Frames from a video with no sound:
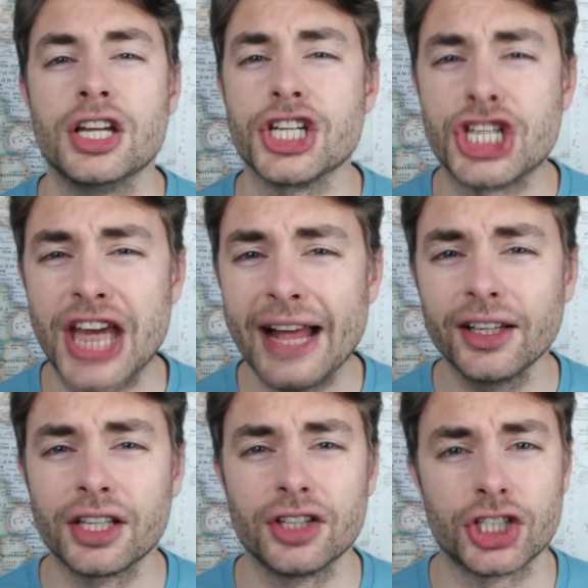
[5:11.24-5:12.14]
And
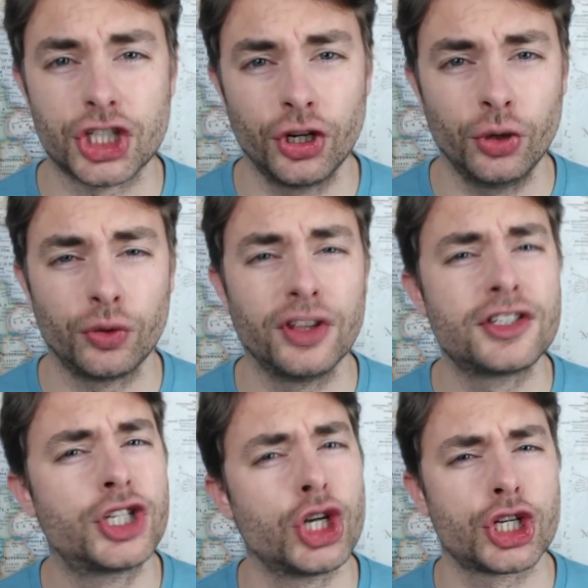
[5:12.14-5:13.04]
telling the truth
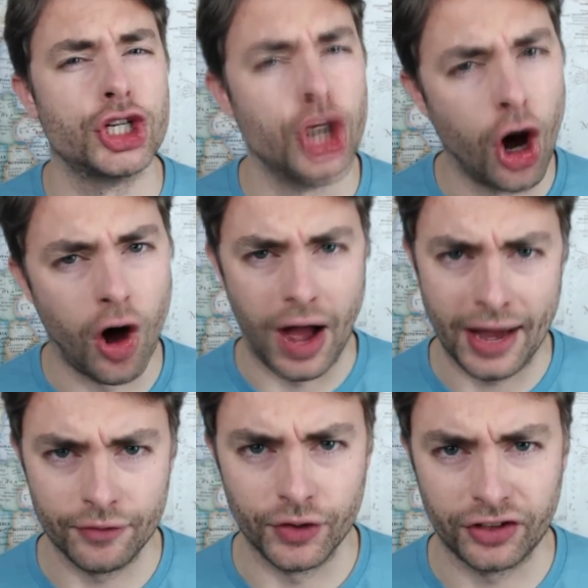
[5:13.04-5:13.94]
is just not
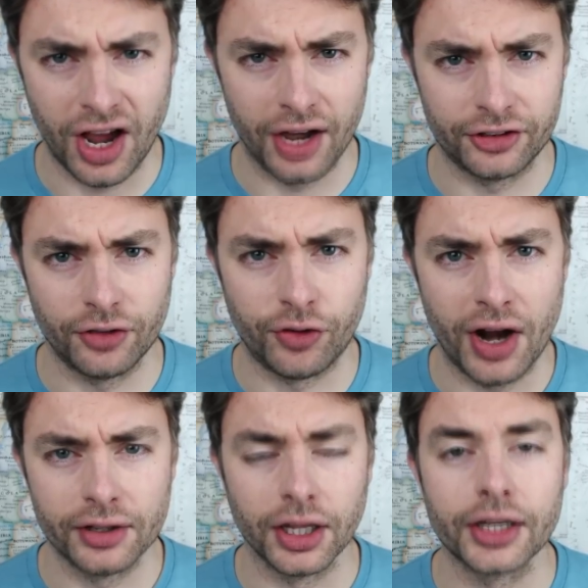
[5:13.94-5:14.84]
advertiser
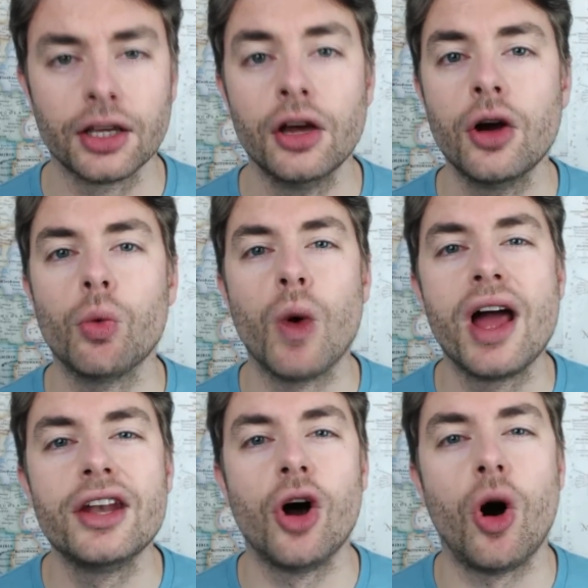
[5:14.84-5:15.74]
friendly.
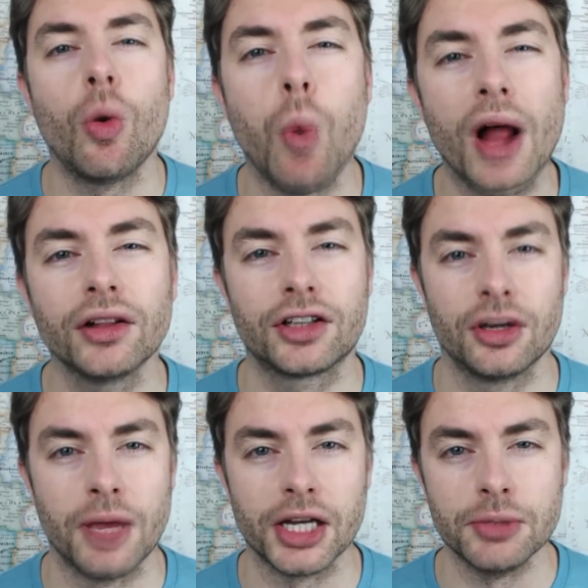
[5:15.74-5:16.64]
We're not
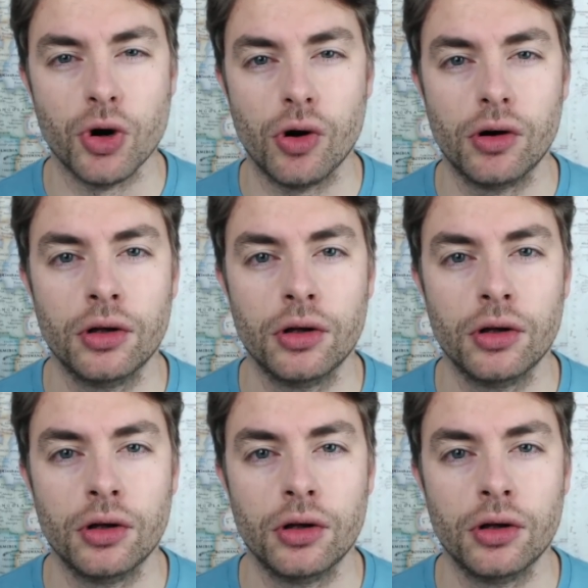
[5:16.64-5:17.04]
welcome anymore.